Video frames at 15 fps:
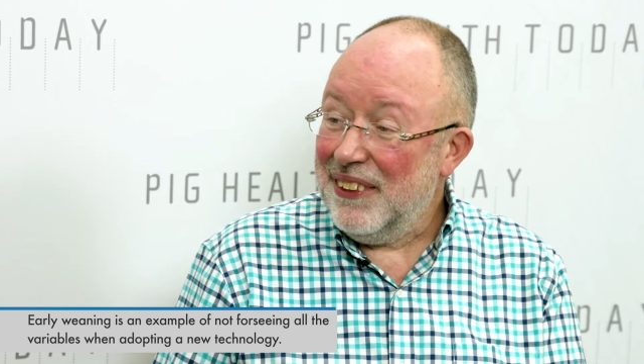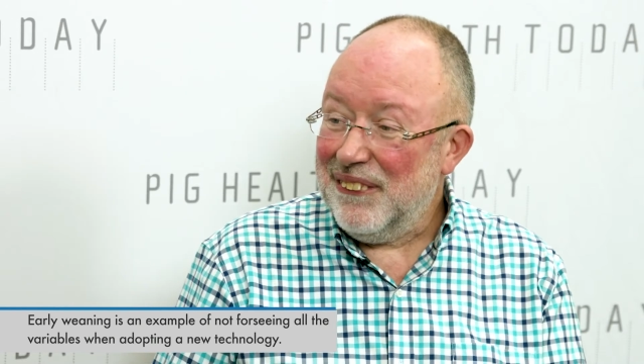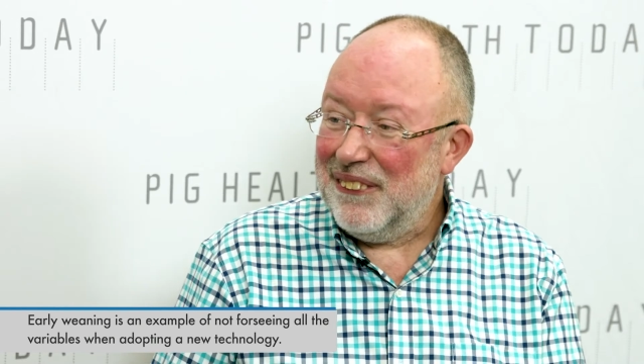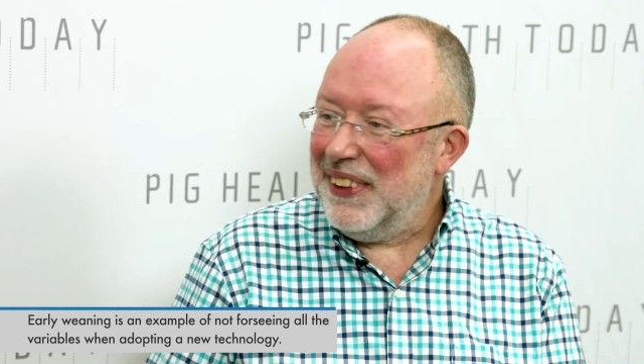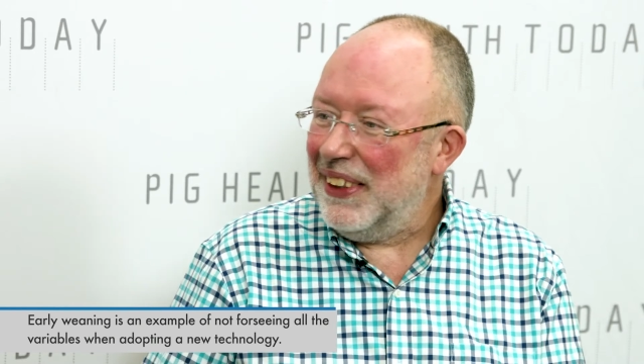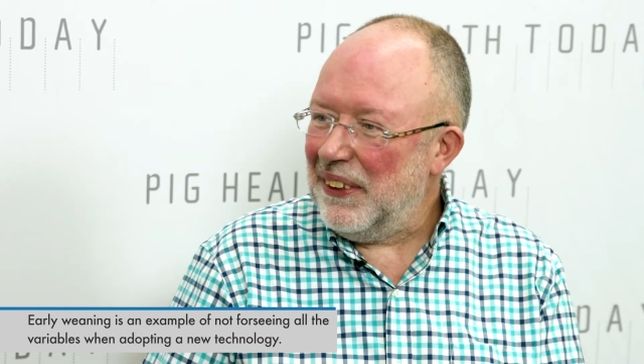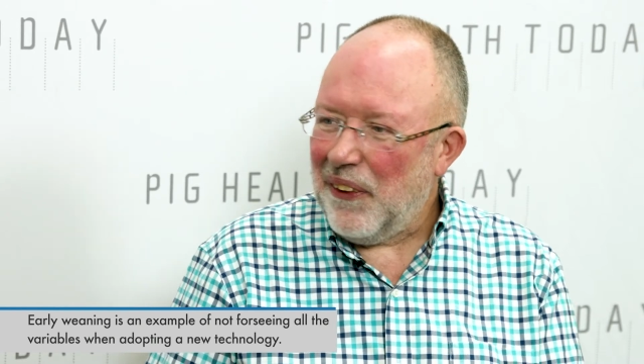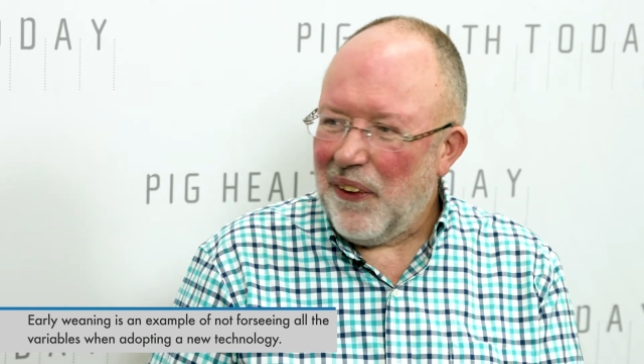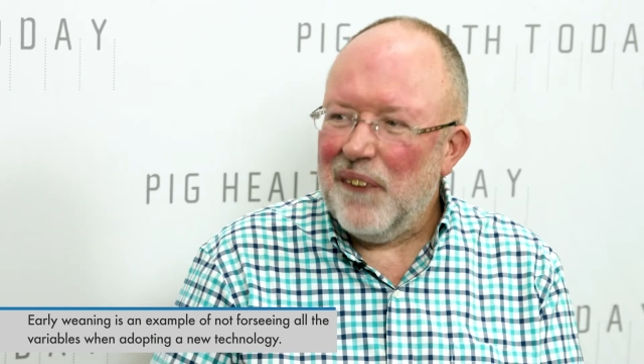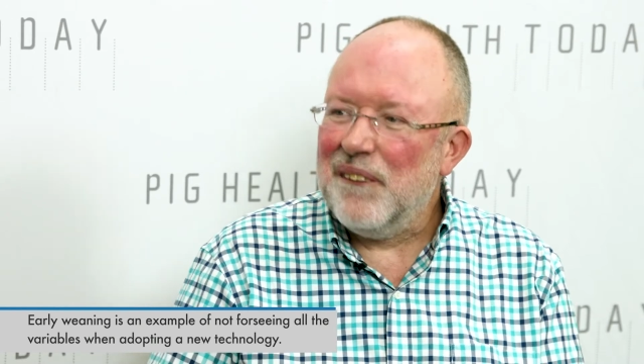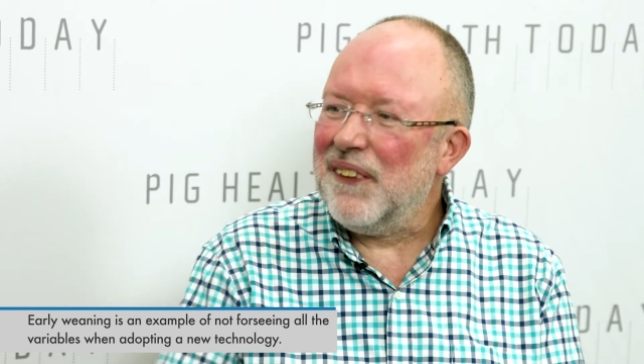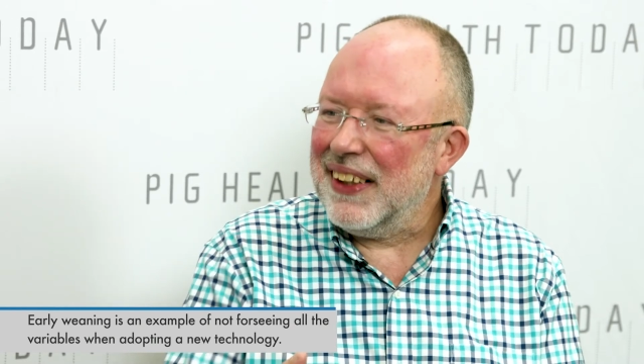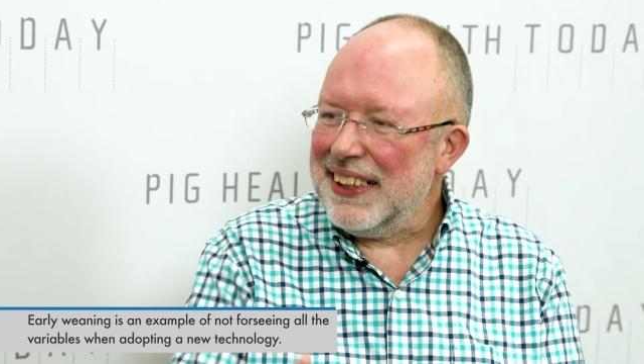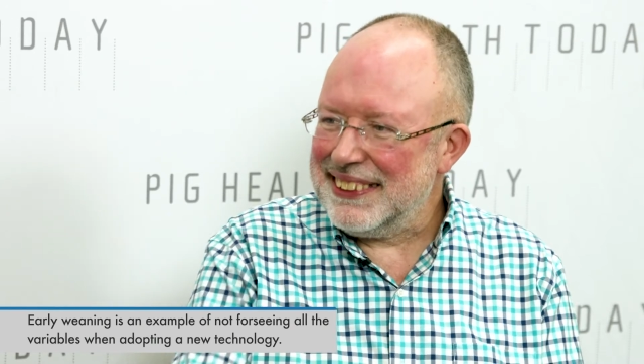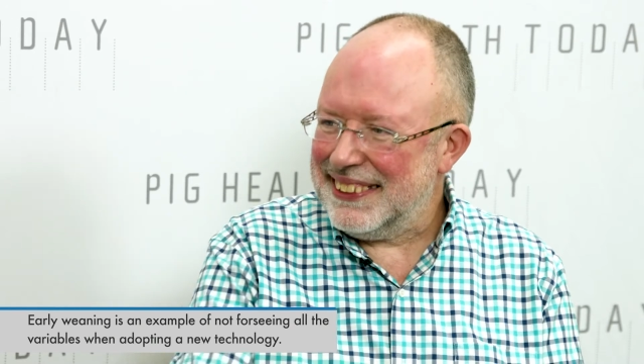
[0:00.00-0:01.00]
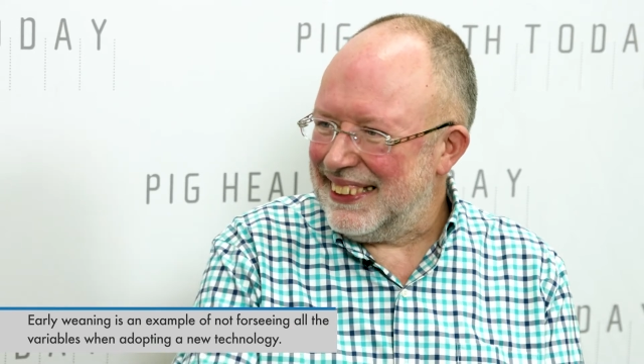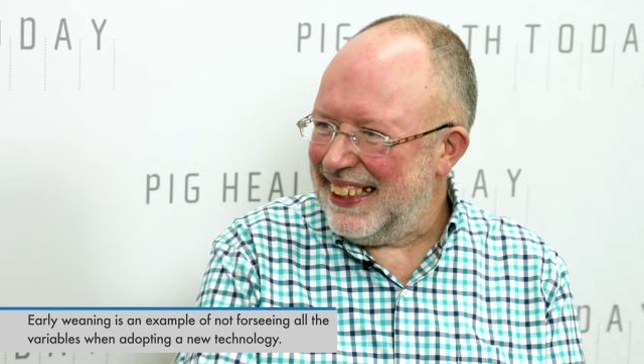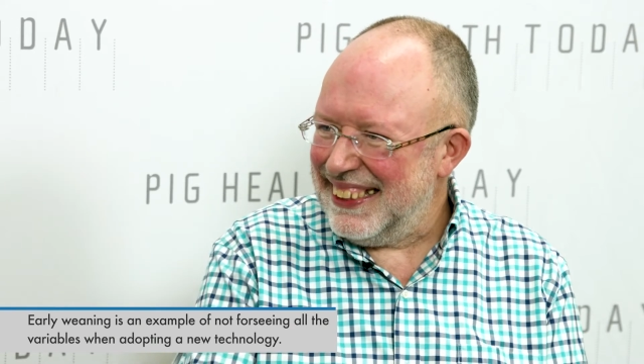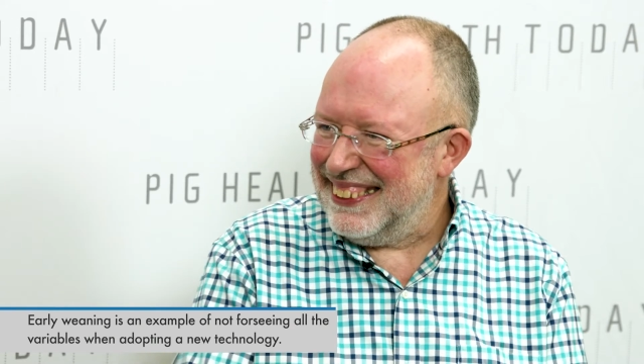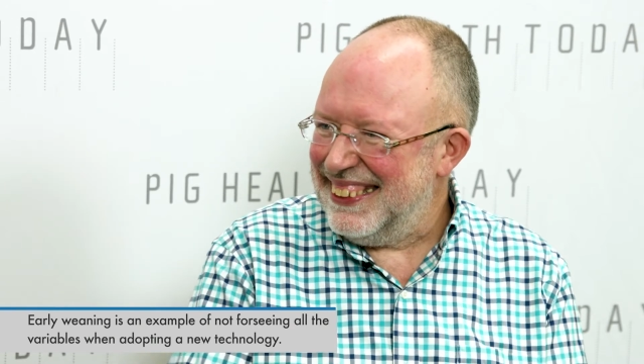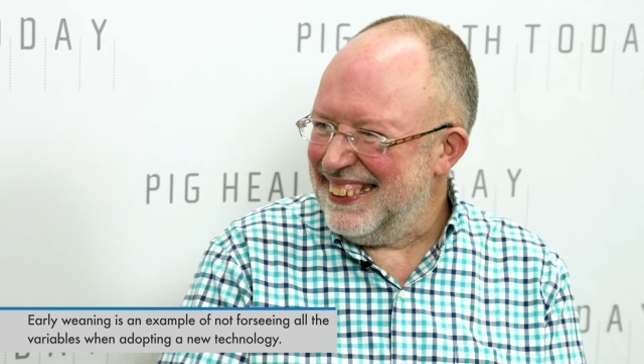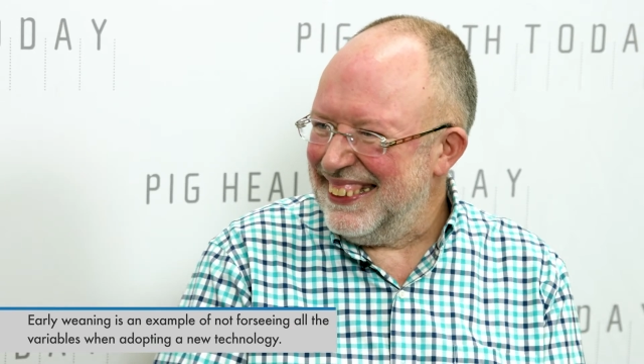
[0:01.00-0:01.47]
we
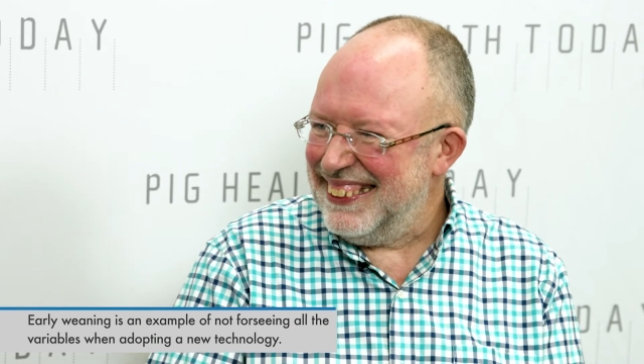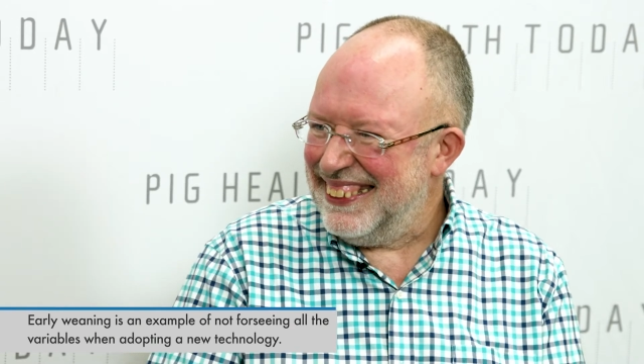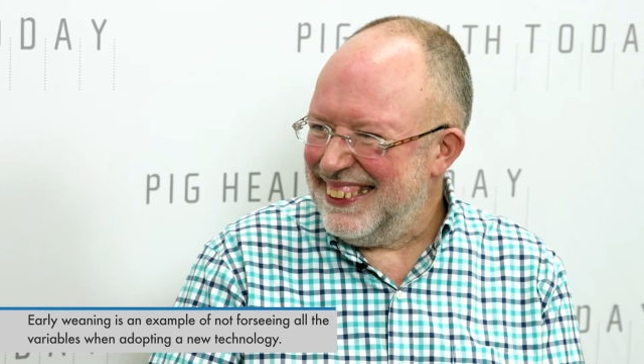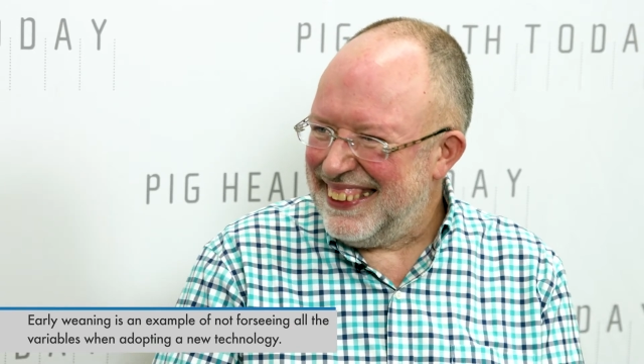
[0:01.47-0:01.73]
overextended